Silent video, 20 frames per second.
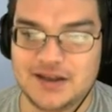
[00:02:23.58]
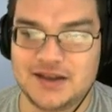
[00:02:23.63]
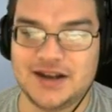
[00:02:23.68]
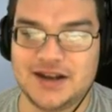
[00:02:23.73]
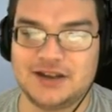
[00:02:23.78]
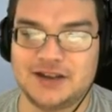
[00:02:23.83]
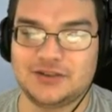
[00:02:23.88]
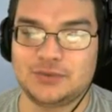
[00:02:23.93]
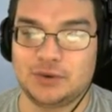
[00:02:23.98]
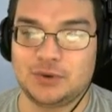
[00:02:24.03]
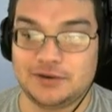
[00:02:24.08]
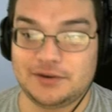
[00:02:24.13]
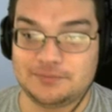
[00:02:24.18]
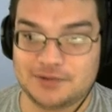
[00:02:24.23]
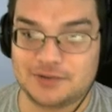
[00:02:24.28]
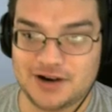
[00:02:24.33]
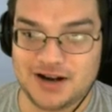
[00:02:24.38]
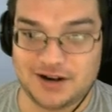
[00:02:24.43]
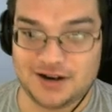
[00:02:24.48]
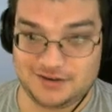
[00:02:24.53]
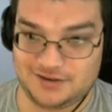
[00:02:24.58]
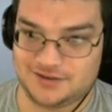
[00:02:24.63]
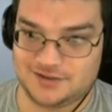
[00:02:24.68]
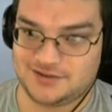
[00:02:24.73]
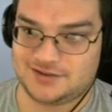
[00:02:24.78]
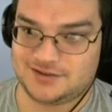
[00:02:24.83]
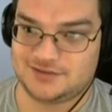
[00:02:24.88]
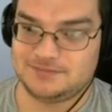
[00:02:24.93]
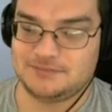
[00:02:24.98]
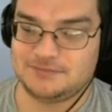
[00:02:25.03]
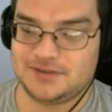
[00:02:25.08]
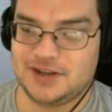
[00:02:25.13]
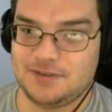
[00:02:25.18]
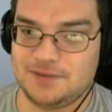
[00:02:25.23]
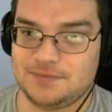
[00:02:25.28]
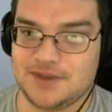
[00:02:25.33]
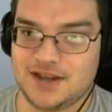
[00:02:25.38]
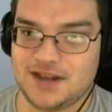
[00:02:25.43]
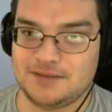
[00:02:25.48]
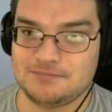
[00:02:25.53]
it is work in progress.
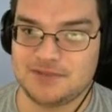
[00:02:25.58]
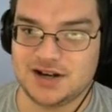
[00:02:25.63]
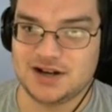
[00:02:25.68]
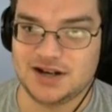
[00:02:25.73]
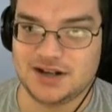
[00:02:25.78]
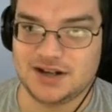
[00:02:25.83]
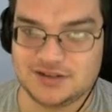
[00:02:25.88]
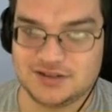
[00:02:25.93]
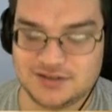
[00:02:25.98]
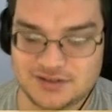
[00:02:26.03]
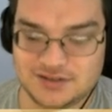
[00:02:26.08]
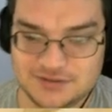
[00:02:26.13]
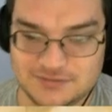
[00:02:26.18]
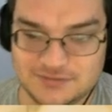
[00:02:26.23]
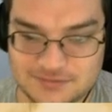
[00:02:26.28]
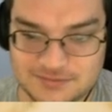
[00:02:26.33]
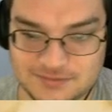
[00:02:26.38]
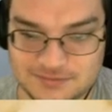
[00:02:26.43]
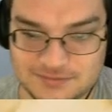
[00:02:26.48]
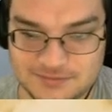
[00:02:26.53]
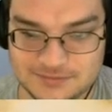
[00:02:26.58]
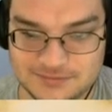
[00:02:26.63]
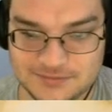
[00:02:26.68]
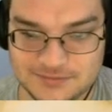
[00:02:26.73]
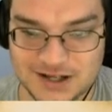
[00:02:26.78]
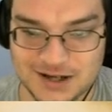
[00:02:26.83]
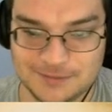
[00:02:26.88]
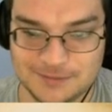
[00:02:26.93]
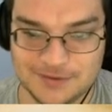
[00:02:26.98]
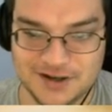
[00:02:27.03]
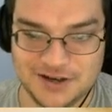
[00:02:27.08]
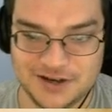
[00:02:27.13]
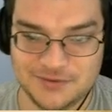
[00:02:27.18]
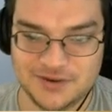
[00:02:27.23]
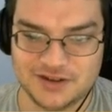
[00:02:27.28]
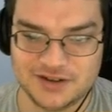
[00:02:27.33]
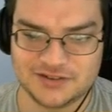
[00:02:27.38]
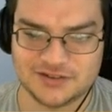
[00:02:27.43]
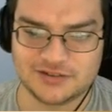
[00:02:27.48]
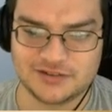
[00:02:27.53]
Keep that in mind. But
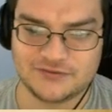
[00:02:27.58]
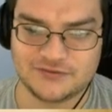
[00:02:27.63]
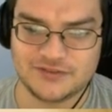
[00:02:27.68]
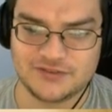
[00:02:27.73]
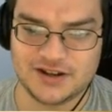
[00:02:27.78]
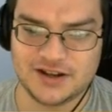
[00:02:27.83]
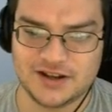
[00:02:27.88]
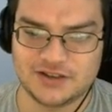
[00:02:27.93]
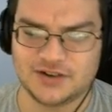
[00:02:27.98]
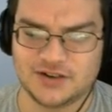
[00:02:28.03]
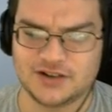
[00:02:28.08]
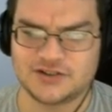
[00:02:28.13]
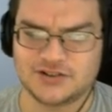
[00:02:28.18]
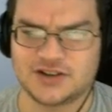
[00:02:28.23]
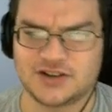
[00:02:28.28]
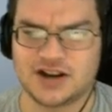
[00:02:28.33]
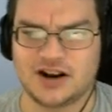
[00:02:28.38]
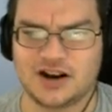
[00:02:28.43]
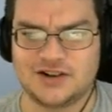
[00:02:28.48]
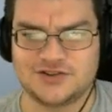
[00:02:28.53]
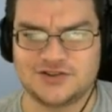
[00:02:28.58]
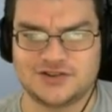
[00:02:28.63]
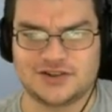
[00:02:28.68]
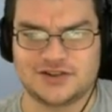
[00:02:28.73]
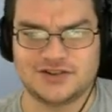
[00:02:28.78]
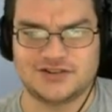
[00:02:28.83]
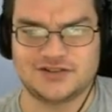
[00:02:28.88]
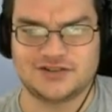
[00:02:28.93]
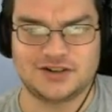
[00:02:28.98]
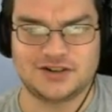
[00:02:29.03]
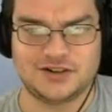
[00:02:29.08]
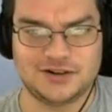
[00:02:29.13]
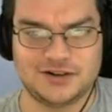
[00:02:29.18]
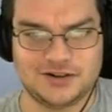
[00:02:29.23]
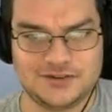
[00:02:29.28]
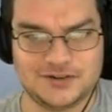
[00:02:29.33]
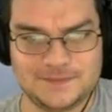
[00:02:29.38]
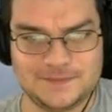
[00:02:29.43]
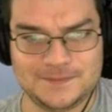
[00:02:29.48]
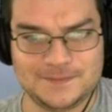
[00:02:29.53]
anyways, as far as cars are concerned,
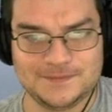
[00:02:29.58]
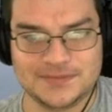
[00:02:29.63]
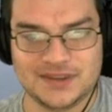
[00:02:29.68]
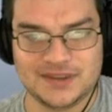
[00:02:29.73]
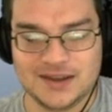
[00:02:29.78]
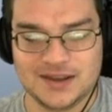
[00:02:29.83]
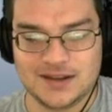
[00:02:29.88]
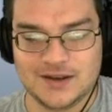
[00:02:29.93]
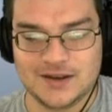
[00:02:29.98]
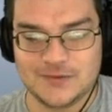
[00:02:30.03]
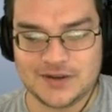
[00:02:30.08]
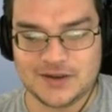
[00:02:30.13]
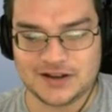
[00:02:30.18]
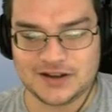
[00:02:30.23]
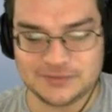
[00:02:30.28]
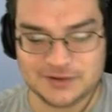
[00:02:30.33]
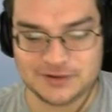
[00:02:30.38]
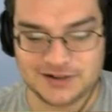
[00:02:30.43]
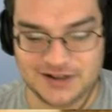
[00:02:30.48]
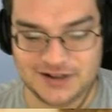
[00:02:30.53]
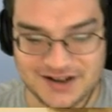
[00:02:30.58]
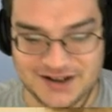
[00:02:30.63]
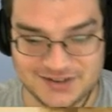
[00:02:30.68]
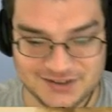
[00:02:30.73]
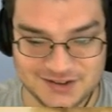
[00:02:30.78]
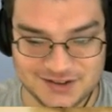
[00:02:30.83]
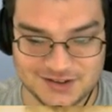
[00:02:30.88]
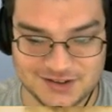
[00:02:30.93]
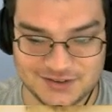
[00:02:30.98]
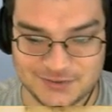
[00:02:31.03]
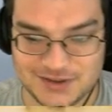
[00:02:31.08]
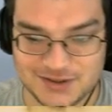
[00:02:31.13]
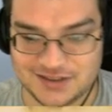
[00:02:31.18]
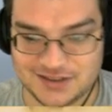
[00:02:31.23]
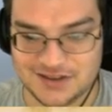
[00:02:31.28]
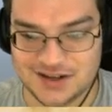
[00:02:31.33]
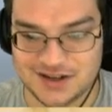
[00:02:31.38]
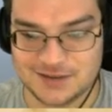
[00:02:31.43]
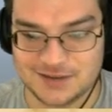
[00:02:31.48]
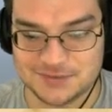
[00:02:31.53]
got some classics. We
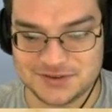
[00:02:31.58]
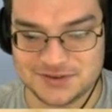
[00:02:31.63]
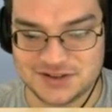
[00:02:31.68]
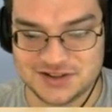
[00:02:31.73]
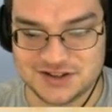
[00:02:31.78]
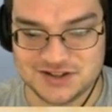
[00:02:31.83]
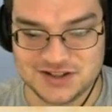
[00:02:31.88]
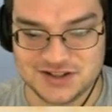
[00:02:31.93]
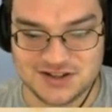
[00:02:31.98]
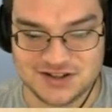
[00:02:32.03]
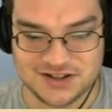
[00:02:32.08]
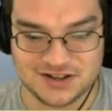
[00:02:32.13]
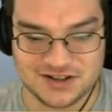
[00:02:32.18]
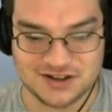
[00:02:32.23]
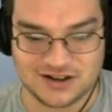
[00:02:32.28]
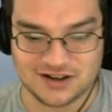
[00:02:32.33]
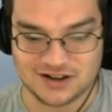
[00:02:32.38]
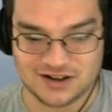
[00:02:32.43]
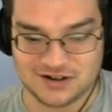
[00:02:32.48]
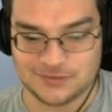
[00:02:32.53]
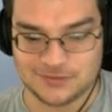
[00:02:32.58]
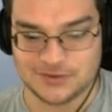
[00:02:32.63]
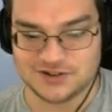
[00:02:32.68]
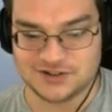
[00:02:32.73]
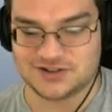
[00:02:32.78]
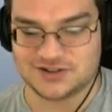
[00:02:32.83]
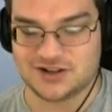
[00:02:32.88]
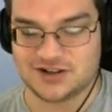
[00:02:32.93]
got the M3 GTR, which is